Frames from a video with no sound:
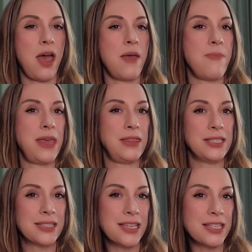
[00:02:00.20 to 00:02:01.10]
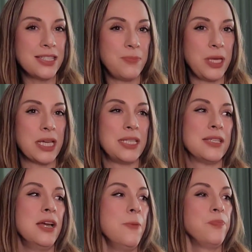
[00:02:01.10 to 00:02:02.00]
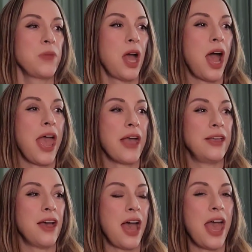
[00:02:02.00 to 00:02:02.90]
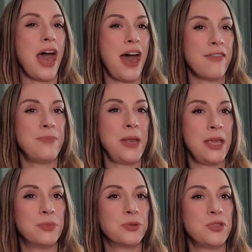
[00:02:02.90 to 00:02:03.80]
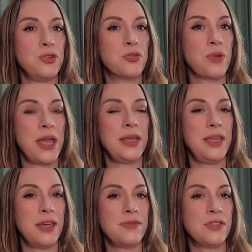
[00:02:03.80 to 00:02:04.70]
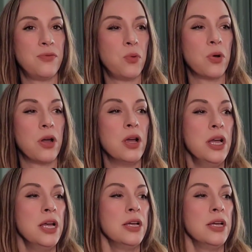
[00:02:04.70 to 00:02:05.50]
I made this list, because I have been able to create gifts for